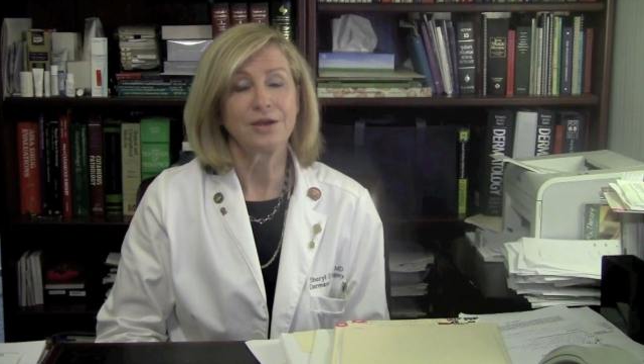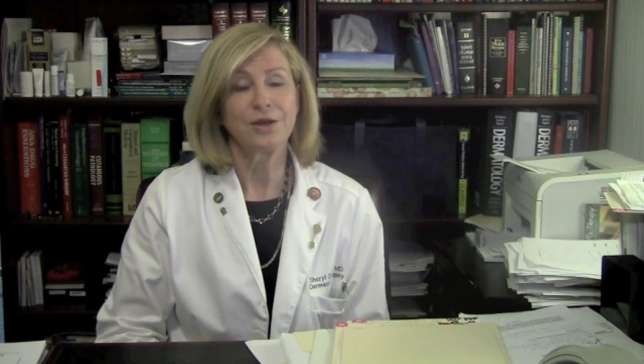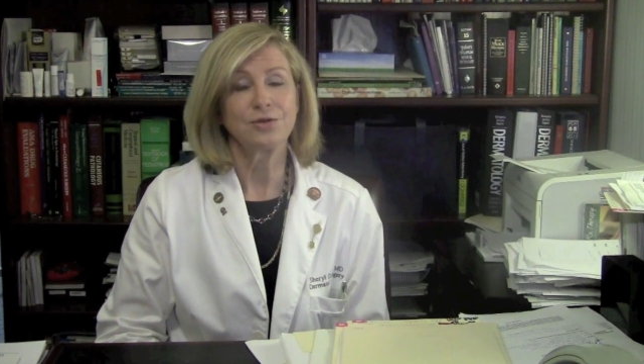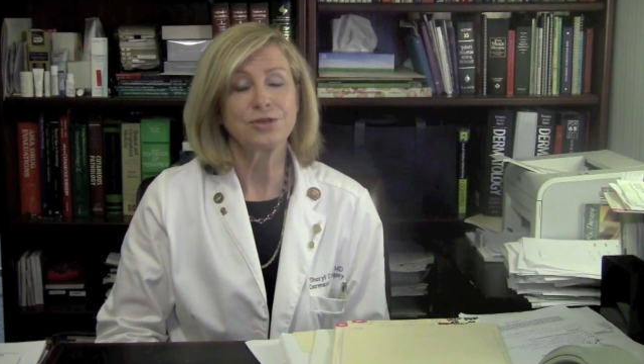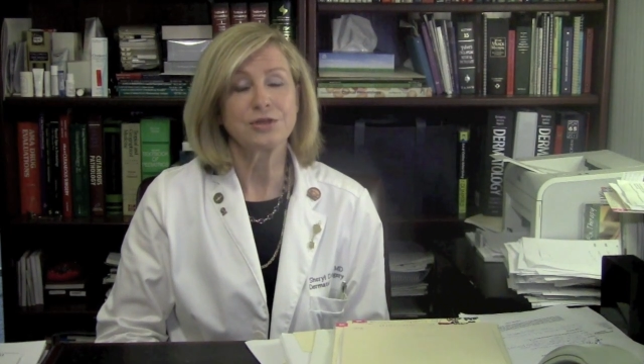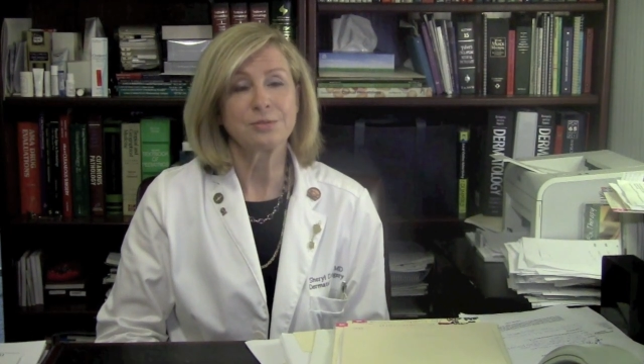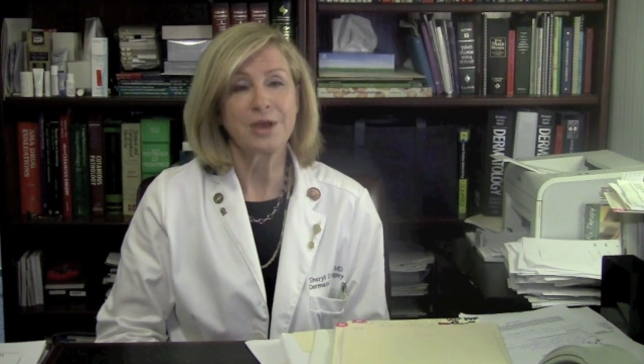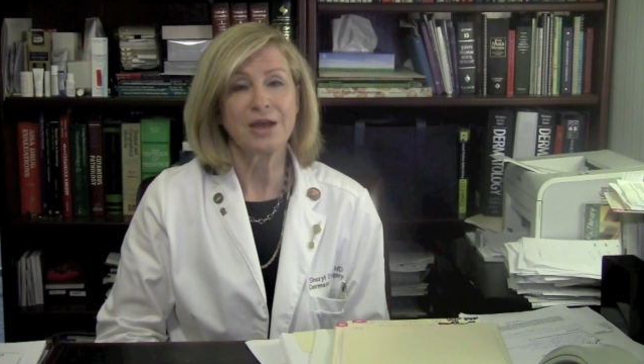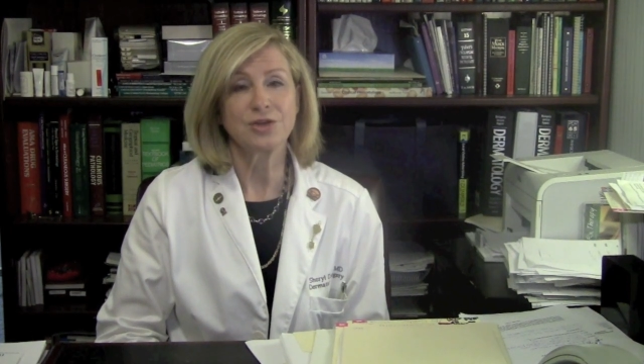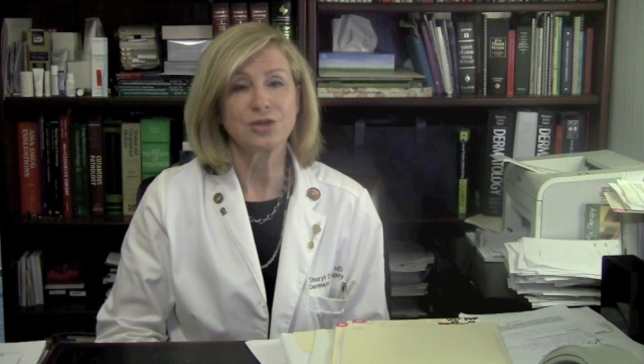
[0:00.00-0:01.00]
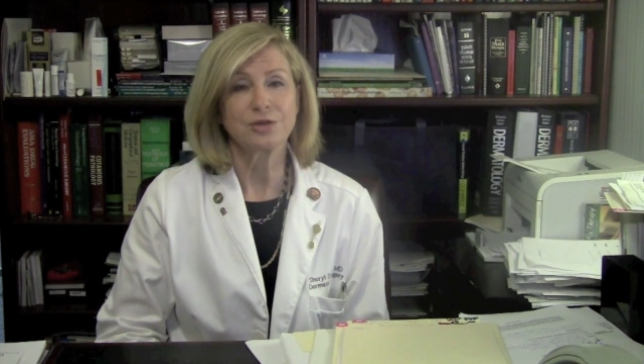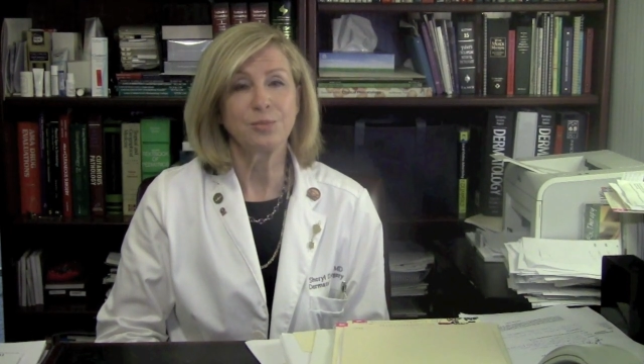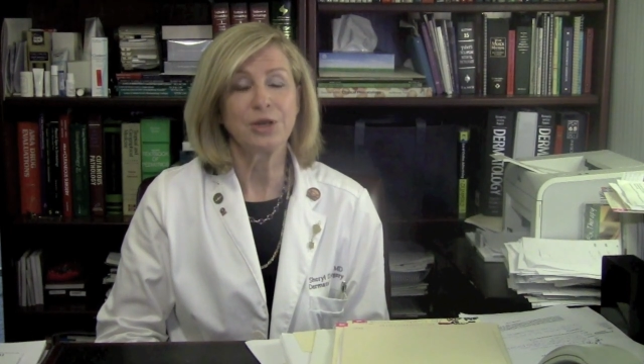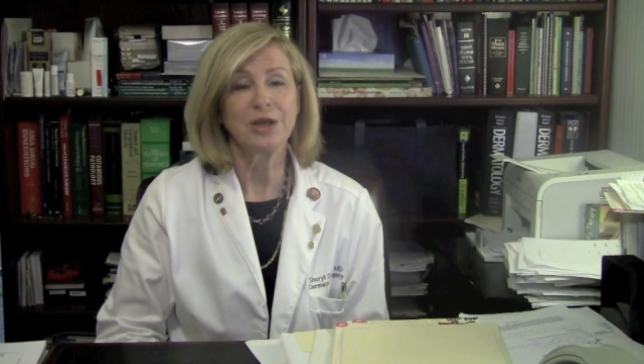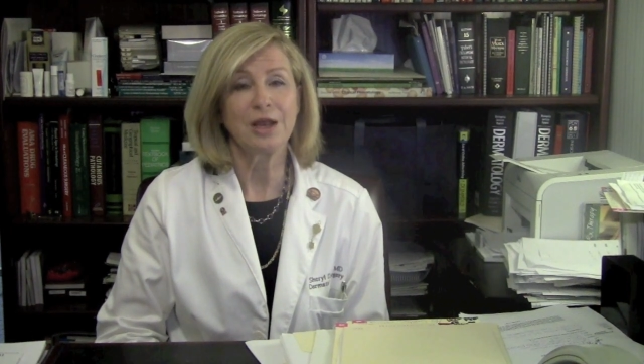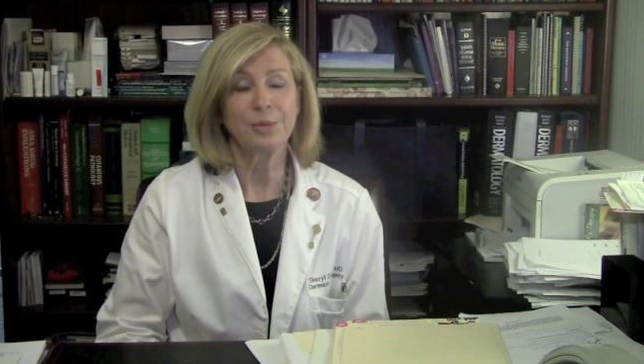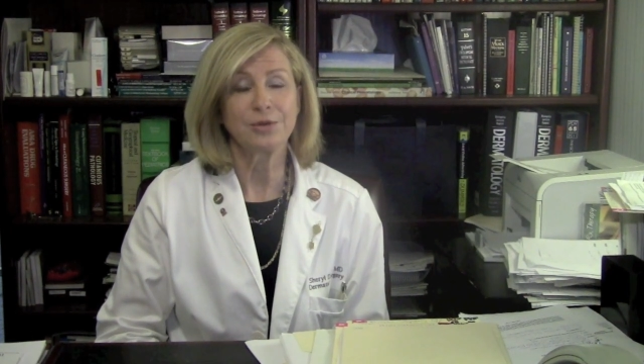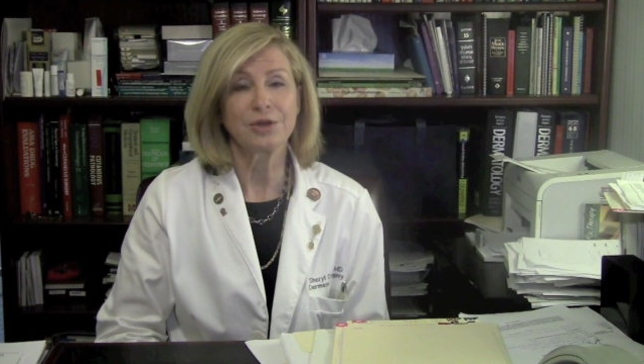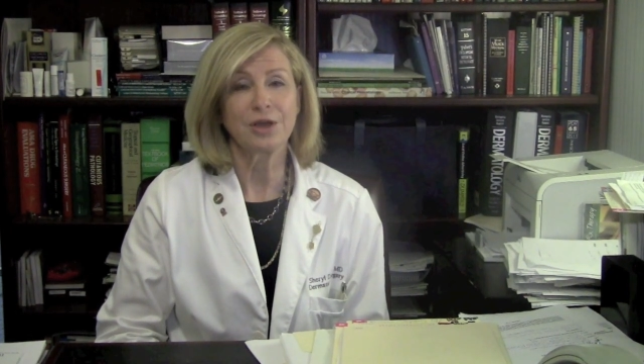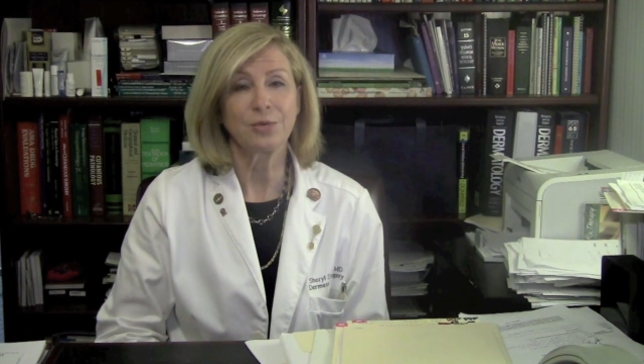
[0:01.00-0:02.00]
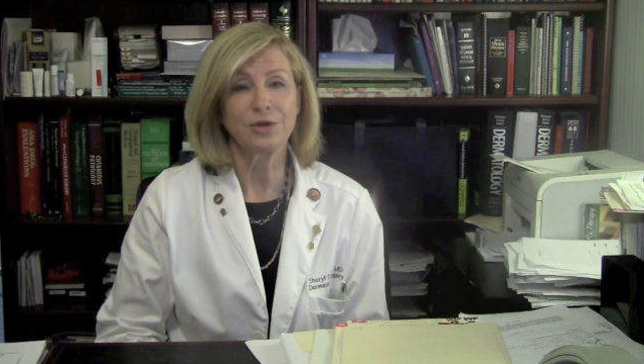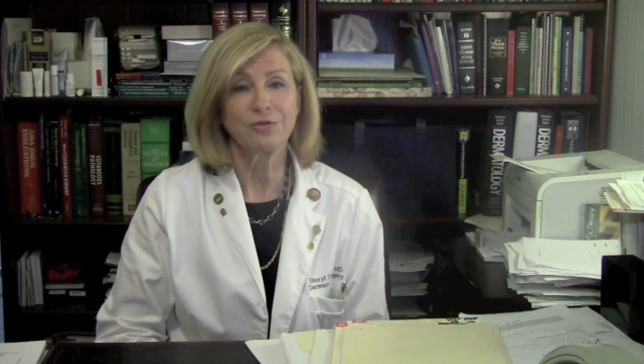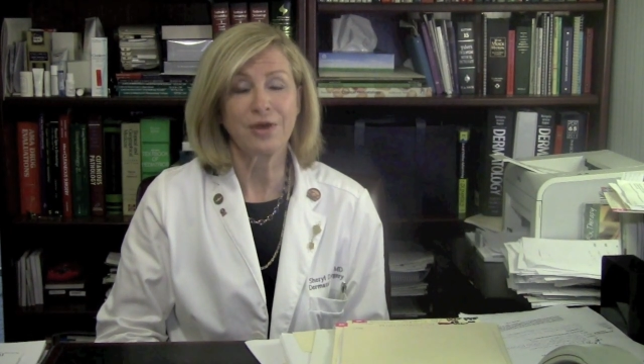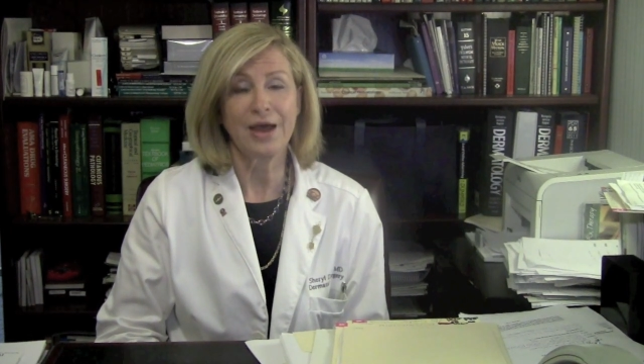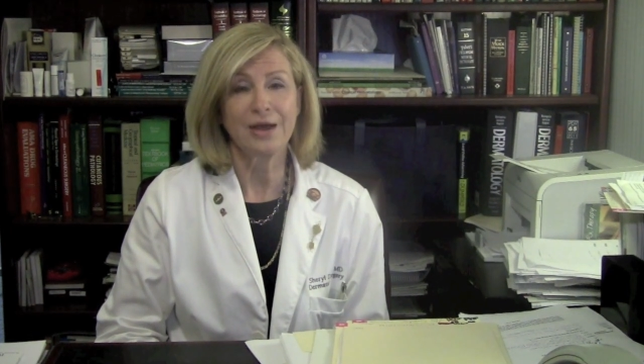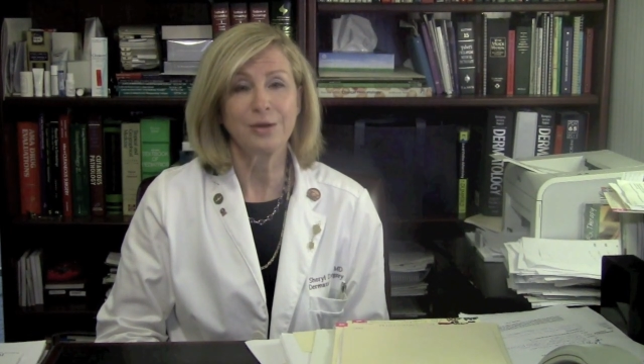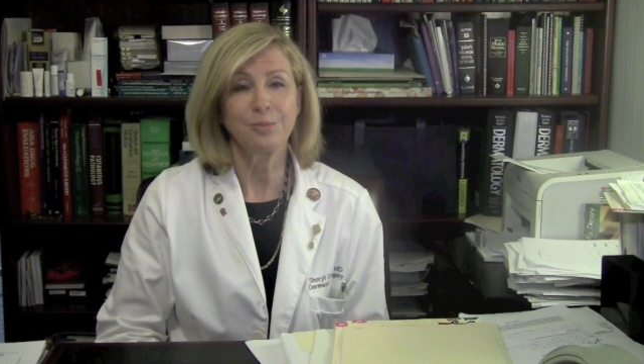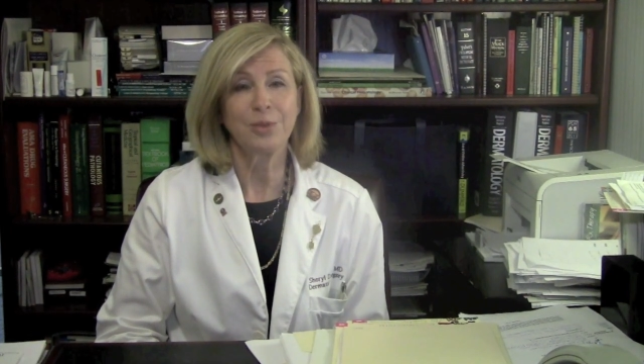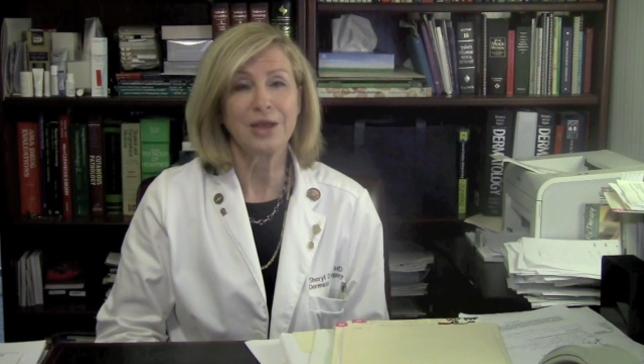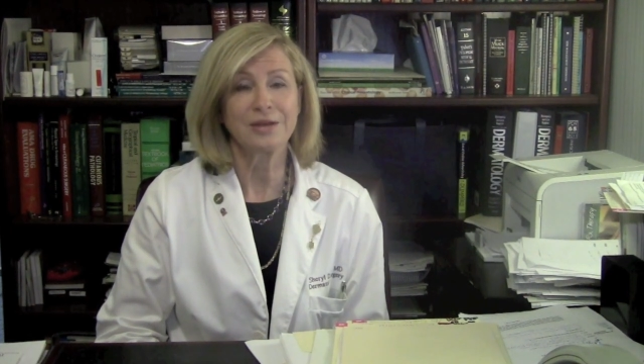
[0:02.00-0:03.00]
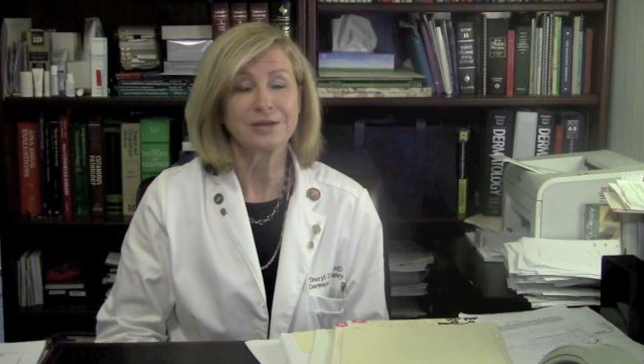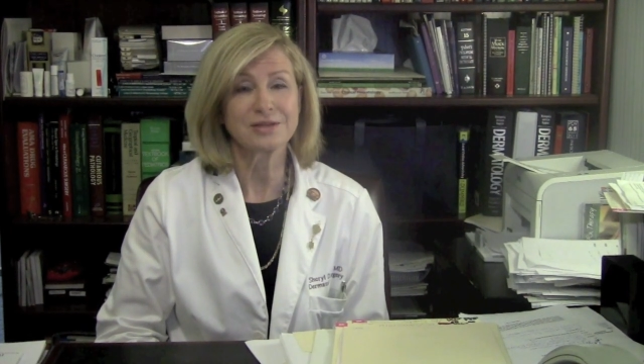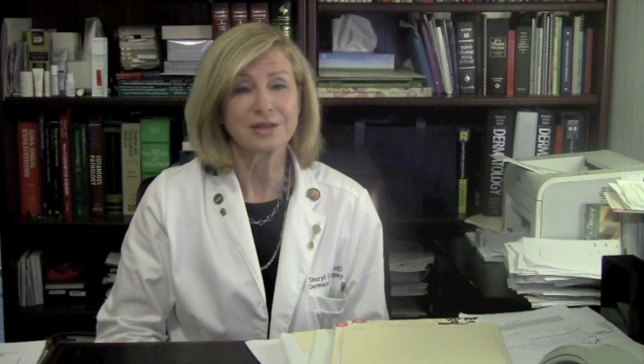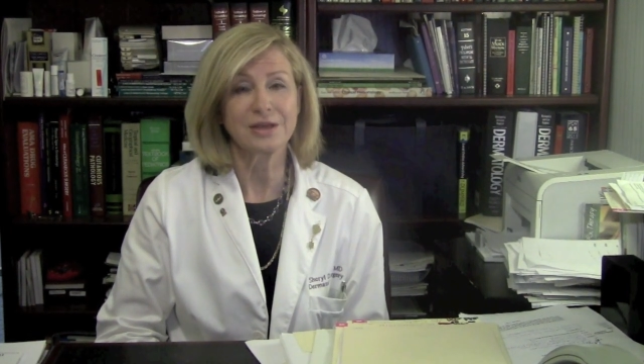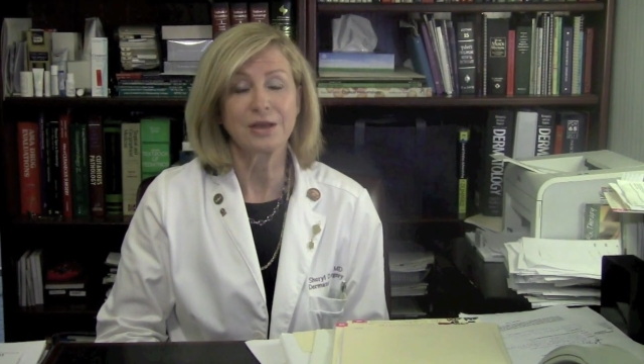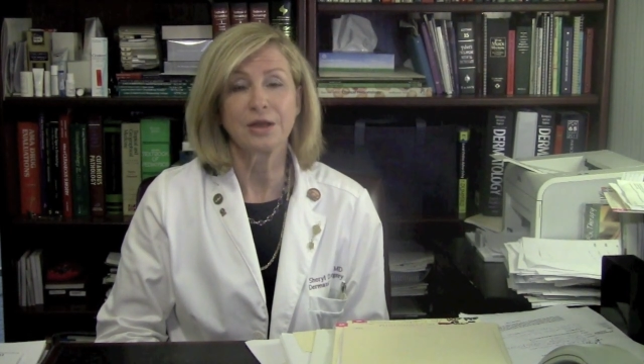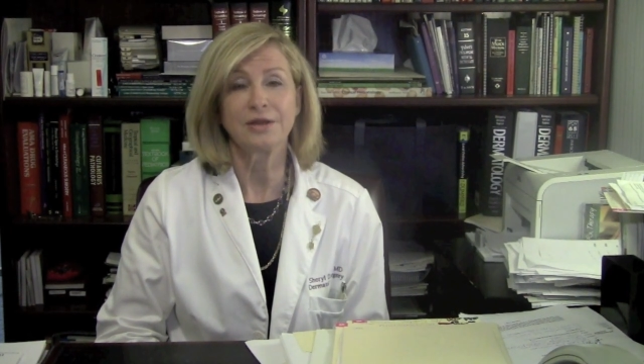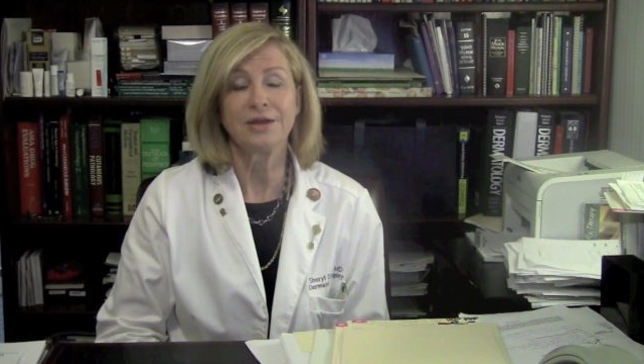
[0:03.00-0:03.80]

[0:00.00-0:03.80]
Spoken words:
Just imagine being able to get rid of fat painlessly,